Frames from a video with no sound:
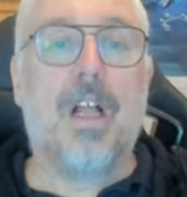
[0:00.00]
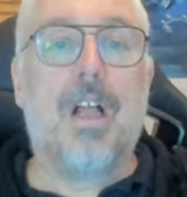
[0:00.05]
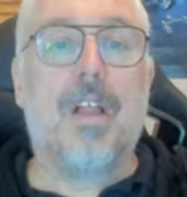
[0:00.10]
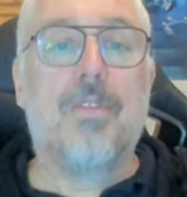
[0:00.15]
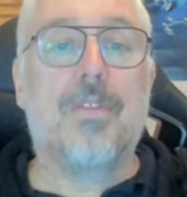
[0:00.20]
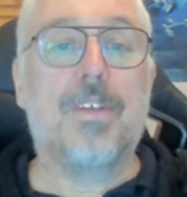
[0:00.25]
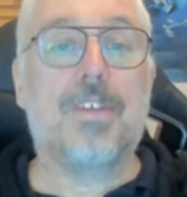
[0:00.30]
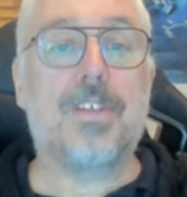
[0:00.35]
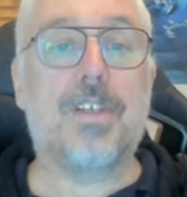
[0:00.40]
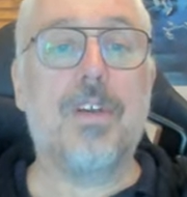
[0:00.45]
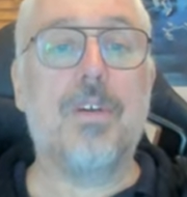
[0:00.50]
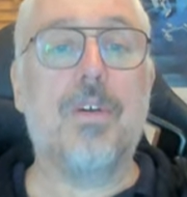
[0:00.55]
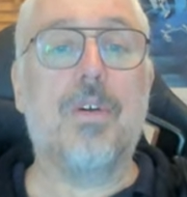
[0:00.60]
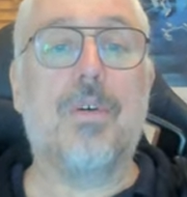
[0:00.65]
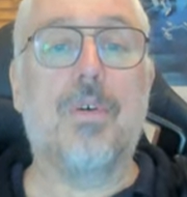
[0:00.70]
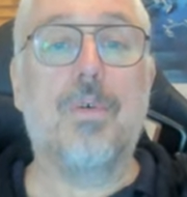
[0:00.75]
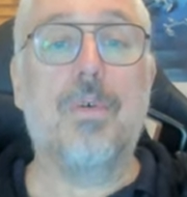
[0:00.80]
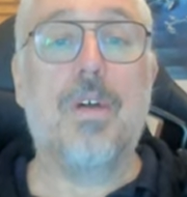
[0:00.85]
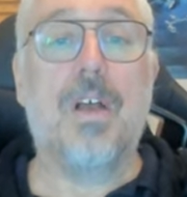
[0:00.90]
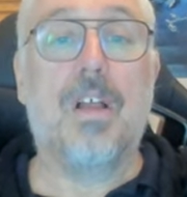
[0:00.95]
The
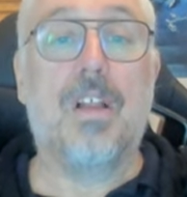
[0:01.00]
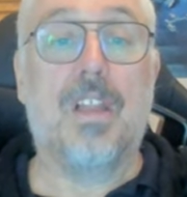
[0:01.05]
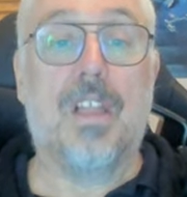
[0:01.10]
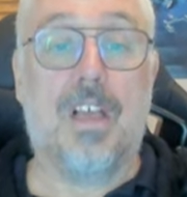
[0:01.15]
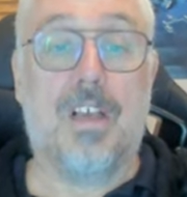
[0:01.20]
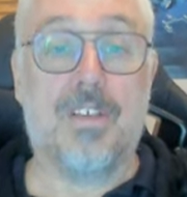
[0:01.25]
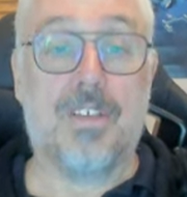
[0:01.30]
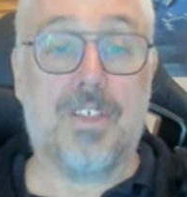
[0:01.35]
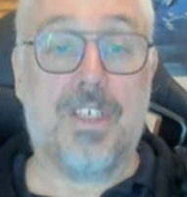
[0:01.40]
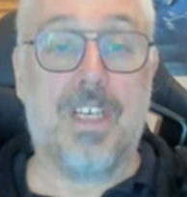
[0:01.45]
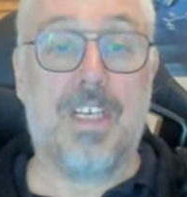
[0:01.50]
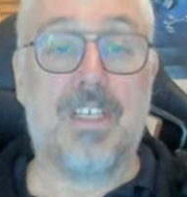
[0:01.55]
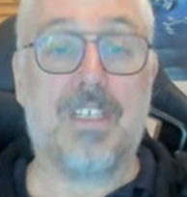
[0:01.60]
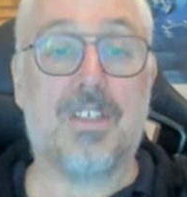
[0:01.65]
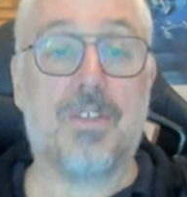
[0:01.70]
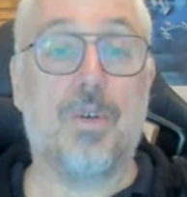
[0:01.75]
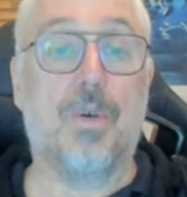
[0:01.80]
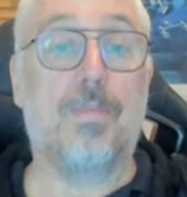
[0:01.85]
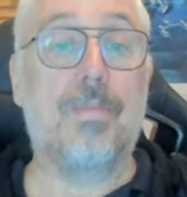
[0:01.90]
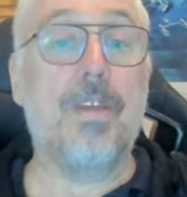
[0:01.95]
school last year
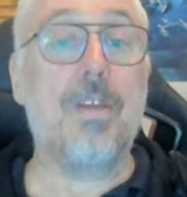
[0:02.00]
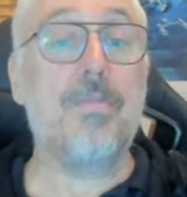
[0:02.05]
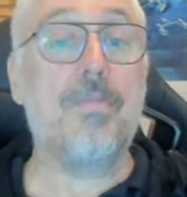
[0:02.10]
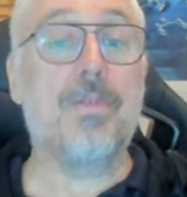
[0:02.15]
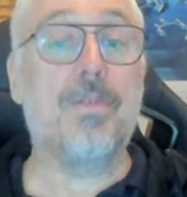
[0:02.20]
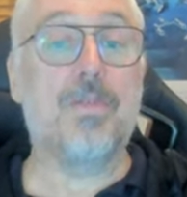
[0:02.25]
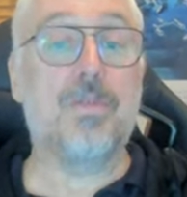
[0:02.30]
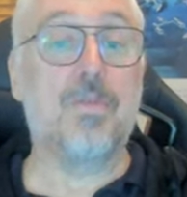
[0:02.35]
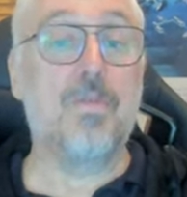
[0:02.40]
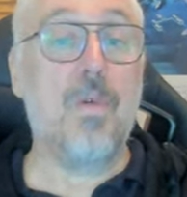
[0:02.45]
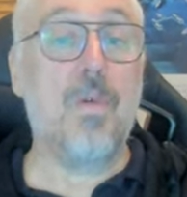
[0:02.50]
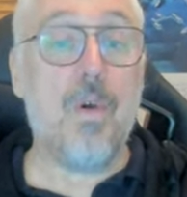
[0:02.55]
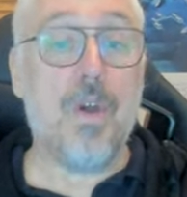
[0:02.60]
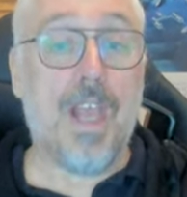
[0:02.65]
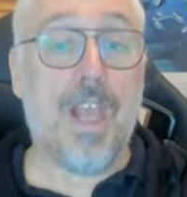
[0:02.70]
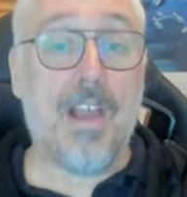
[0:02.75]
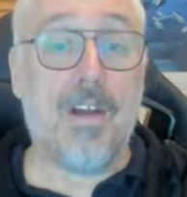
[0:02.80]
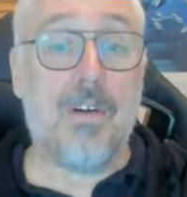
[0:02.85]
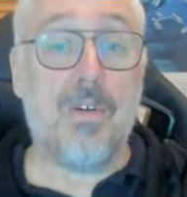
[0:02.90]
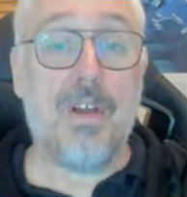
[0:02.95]
saw pupils walk
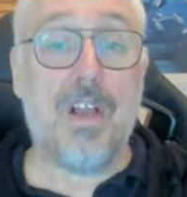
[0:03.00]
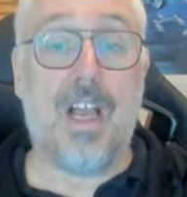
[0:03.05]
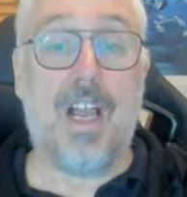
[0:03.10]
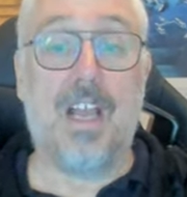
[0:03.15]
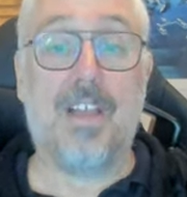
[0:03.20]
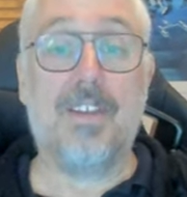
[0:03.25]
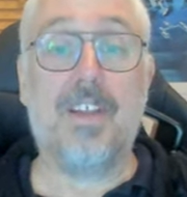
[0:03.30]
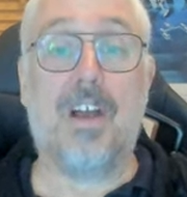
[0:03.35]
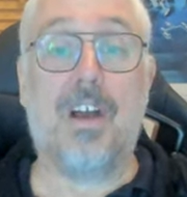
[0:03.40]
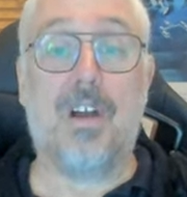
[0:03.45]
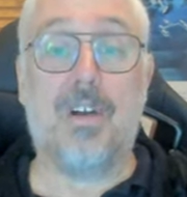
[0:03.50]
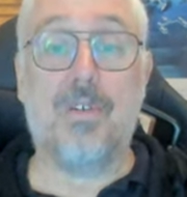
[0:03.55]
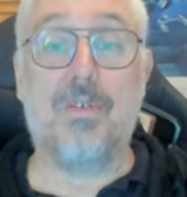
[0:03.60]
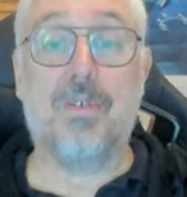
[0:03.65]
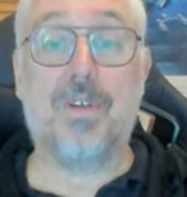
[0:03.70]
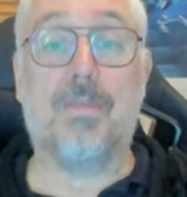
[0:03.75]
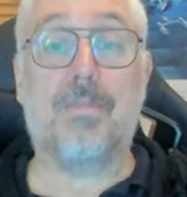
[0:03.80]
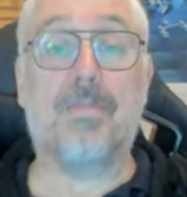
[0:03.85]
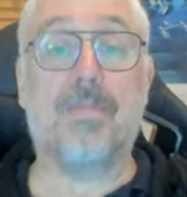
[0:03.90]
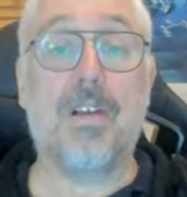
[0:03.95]
out and hold
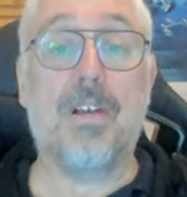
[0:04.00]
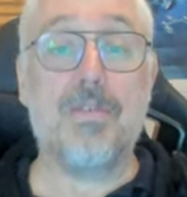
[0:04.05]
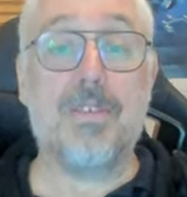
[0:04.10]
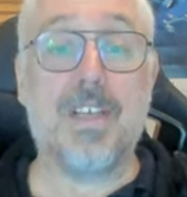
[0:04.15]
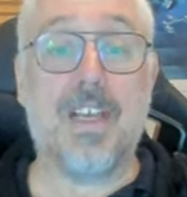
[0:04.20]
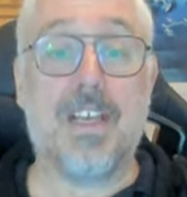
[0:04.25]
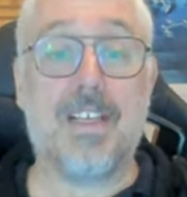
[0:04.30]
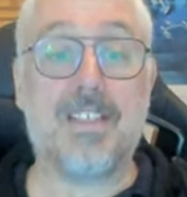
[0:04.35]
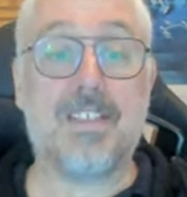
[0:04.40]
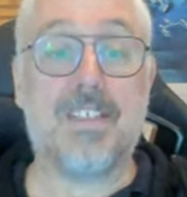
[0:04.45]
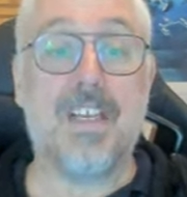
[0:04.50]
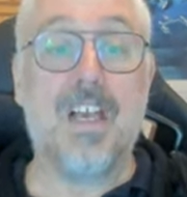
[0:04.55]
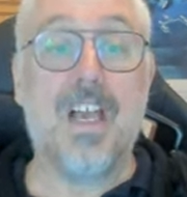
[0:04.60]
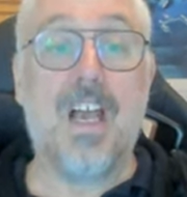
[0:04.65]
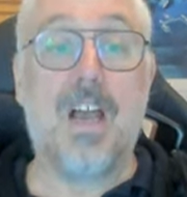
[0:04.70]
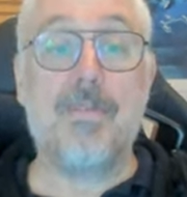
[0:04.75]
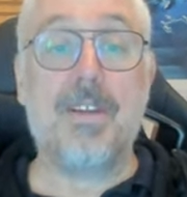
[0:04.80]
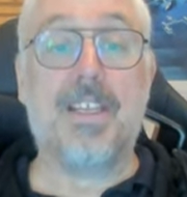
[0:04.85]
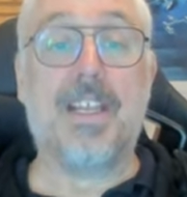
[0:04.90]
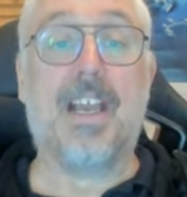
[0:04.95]
a protest
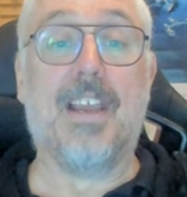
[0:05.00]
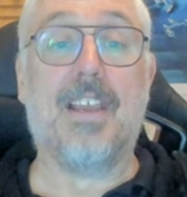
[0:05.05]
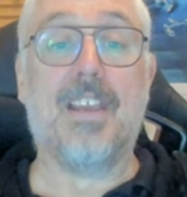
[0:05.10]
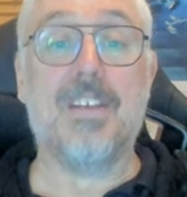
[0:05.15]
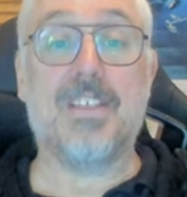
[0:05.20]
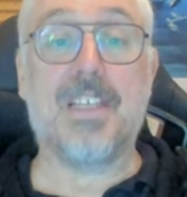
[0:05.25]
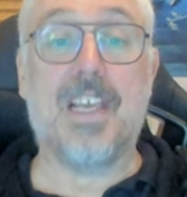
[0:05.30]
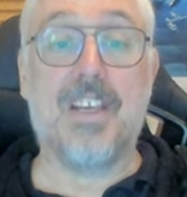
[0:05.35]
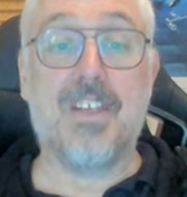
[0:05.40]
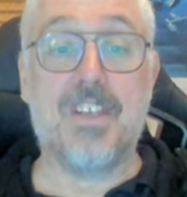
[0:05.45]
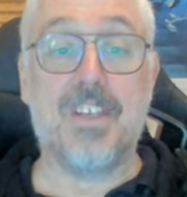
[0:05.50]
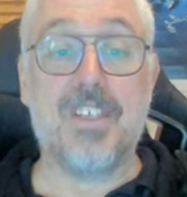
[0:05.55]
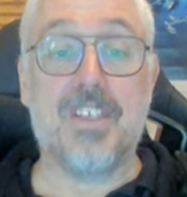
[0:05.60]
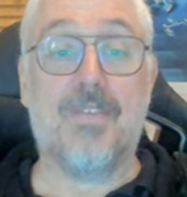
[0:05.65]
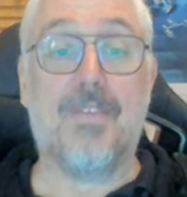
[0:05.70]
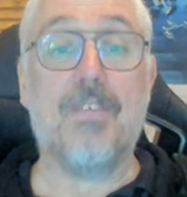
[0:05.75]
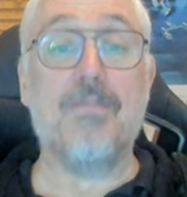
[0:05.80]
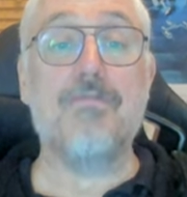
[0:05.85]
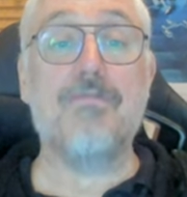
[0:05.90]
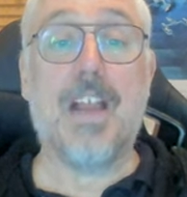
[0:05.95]
amid accusations of
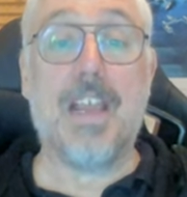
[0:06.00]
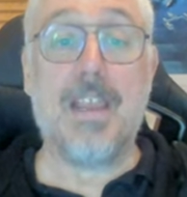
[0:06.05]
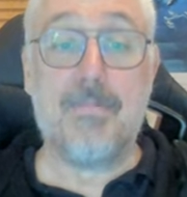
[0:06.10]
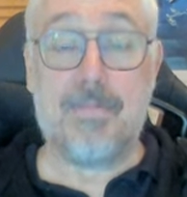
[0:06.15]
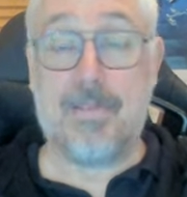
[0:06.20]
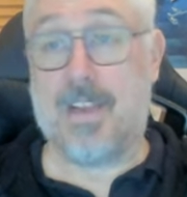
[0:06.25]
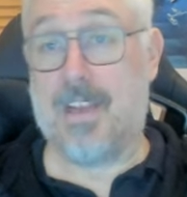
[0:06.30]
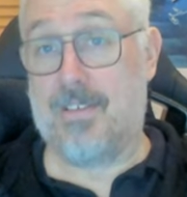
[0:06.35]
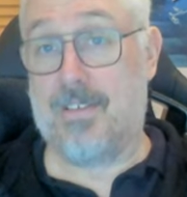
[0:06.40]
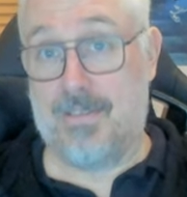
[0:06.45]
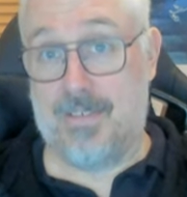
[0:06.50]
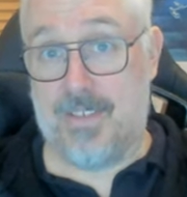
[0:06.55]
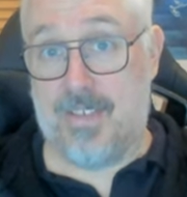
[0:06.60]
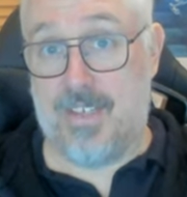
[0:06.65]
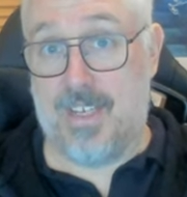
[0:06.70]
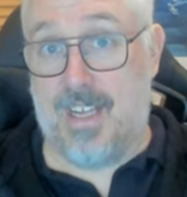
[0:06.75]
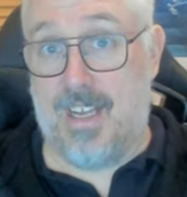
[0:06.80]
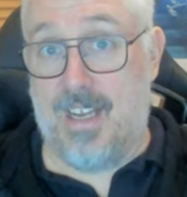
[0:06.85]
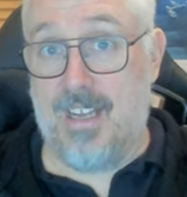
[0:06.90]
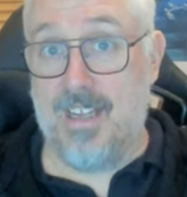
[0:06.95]
a rape
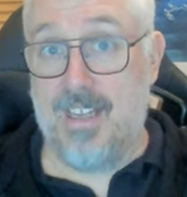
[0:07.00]
culture.